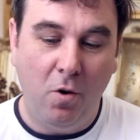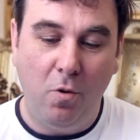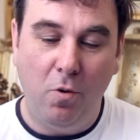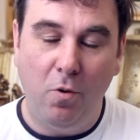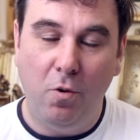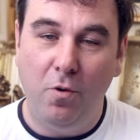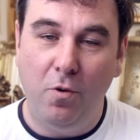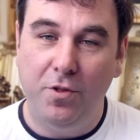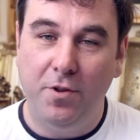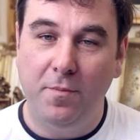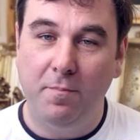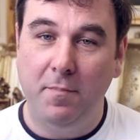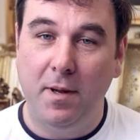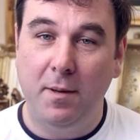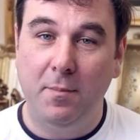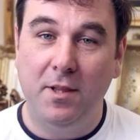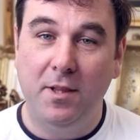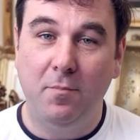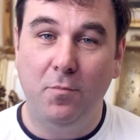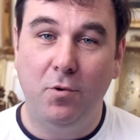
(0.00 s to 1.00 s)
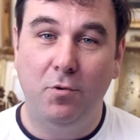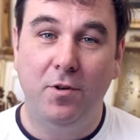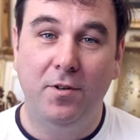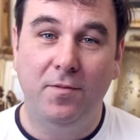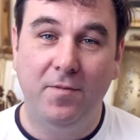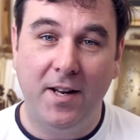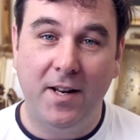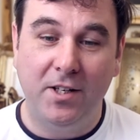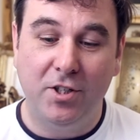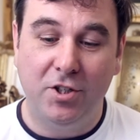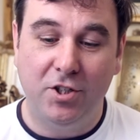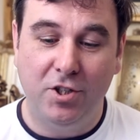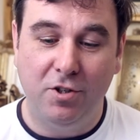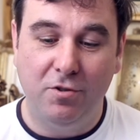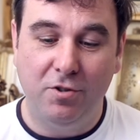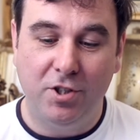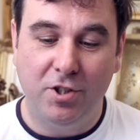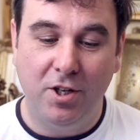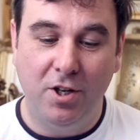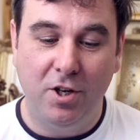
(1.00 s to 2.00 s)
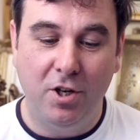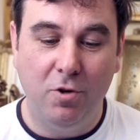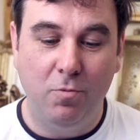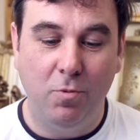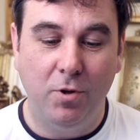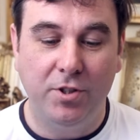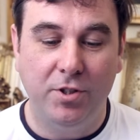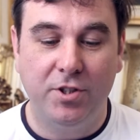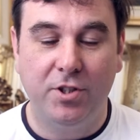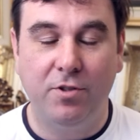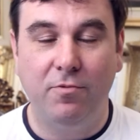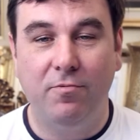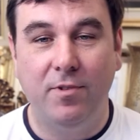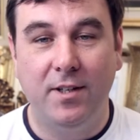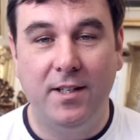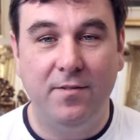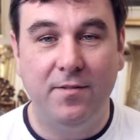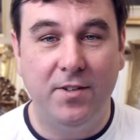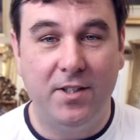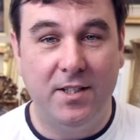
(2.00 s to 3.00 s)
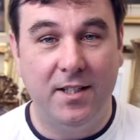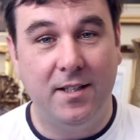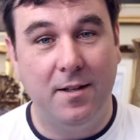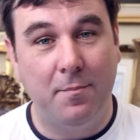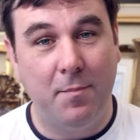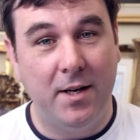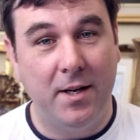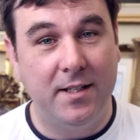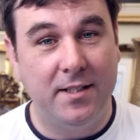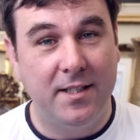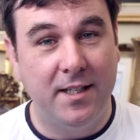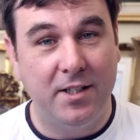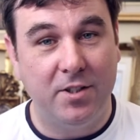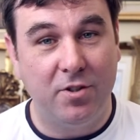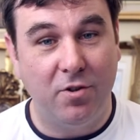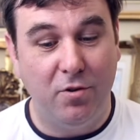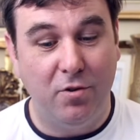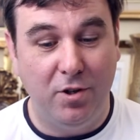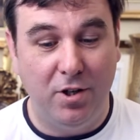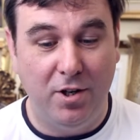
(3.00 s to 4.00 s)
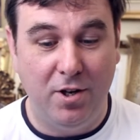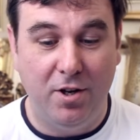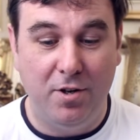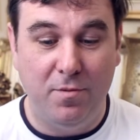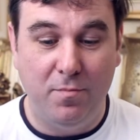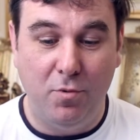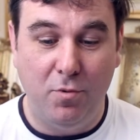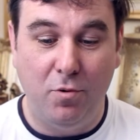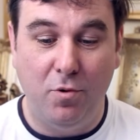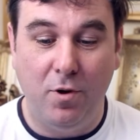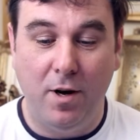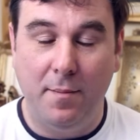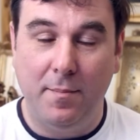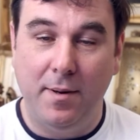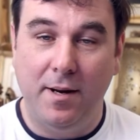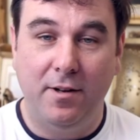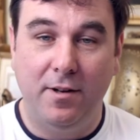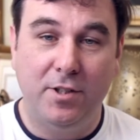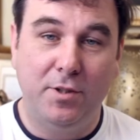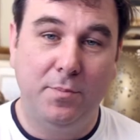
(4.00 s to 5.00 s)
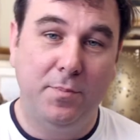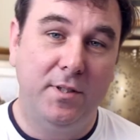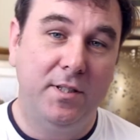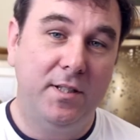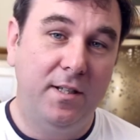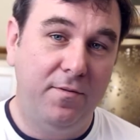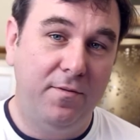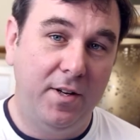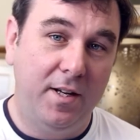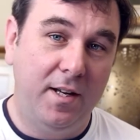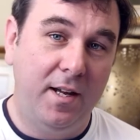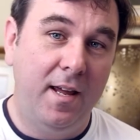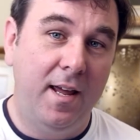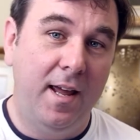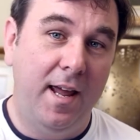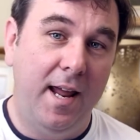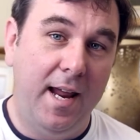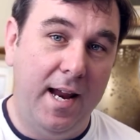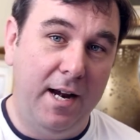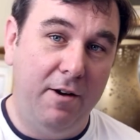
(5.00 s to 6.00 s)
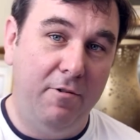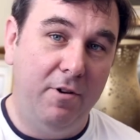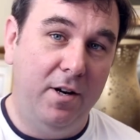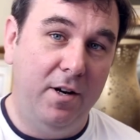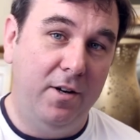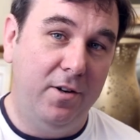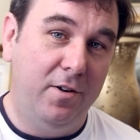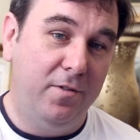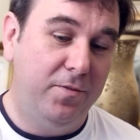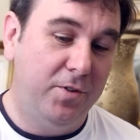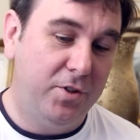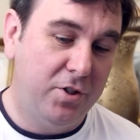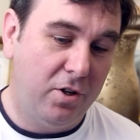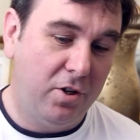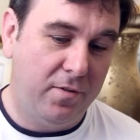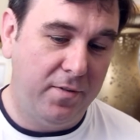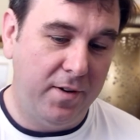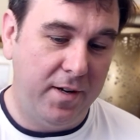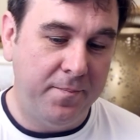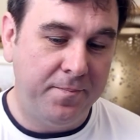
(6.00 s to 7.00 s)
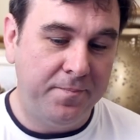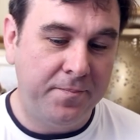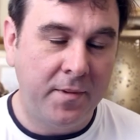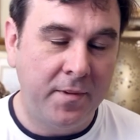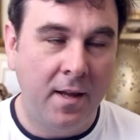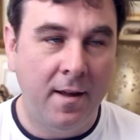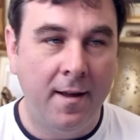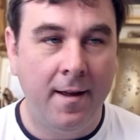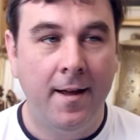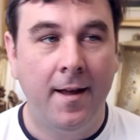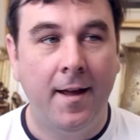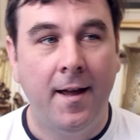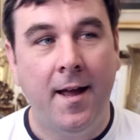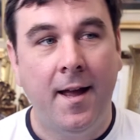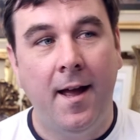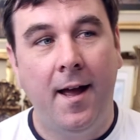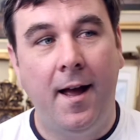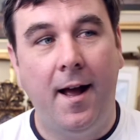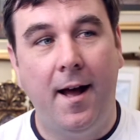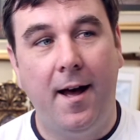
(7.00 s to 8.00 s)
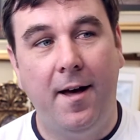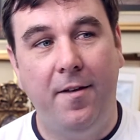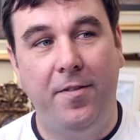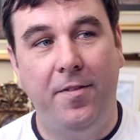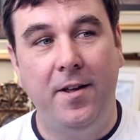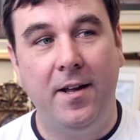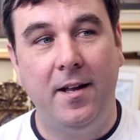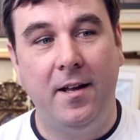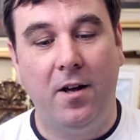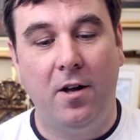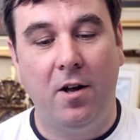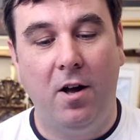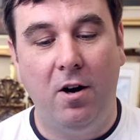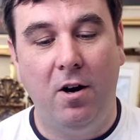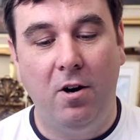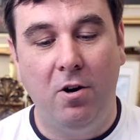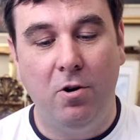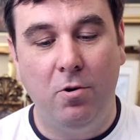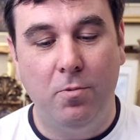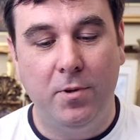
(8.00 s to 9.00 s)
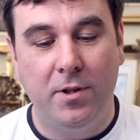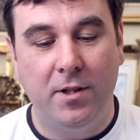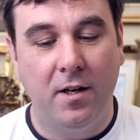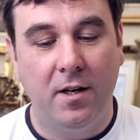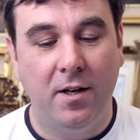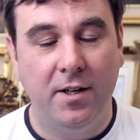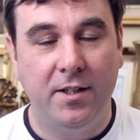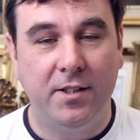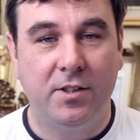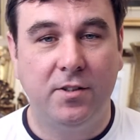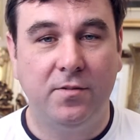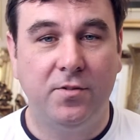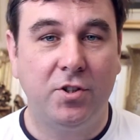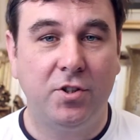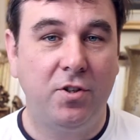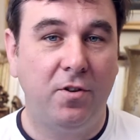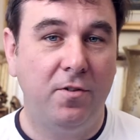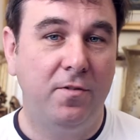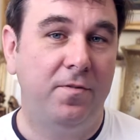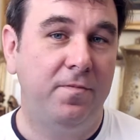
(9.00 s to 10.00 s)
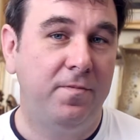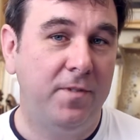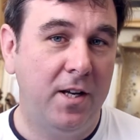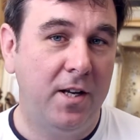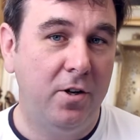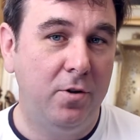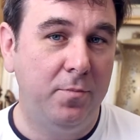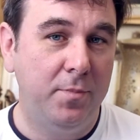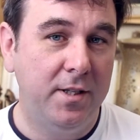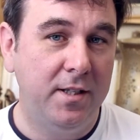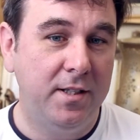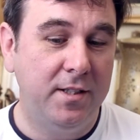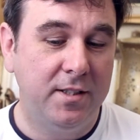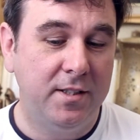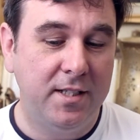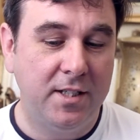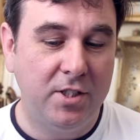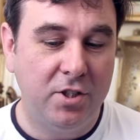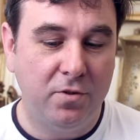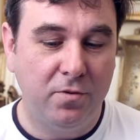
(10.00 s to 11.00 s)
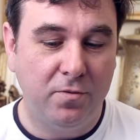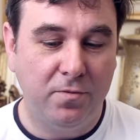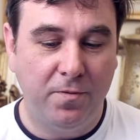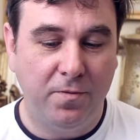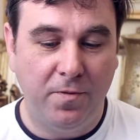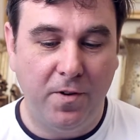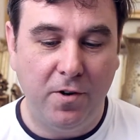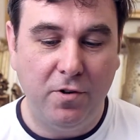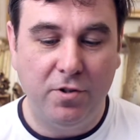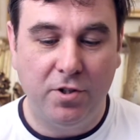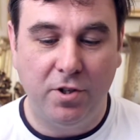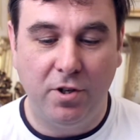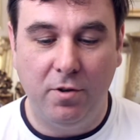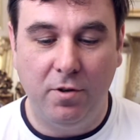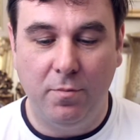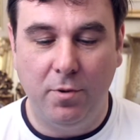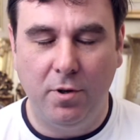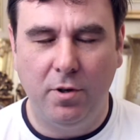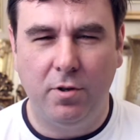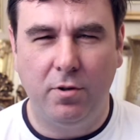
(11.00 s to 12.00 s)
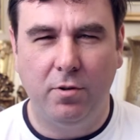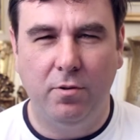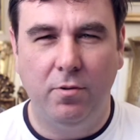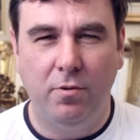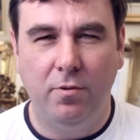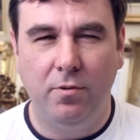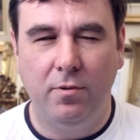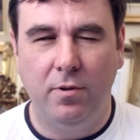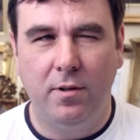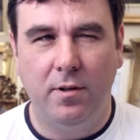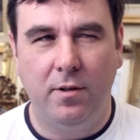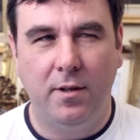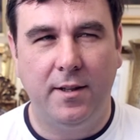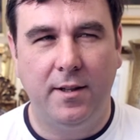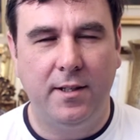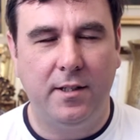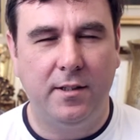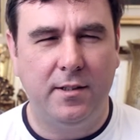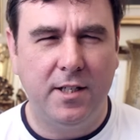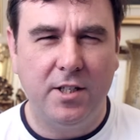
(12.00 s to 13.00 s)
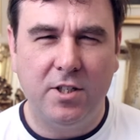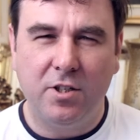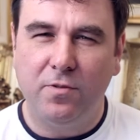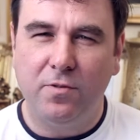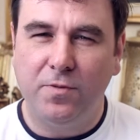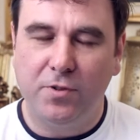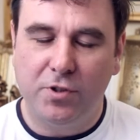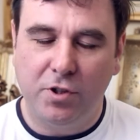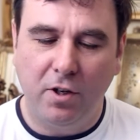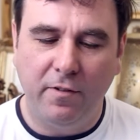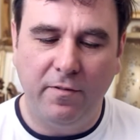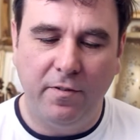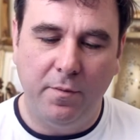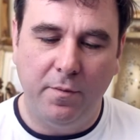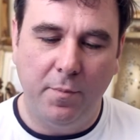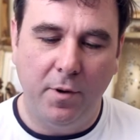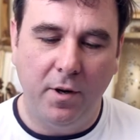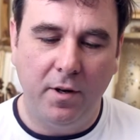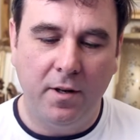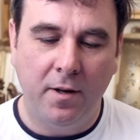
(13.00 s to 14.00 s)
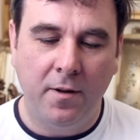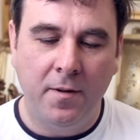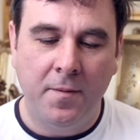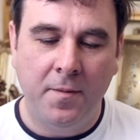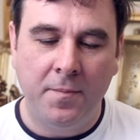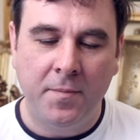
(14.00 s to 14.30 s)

or the, maybe the more advanced shooter who wants to revisit the basics or learn more about a specific area of photography. I think, along with the likes of Scott Kelby's digital photo book, or I think digital photography book,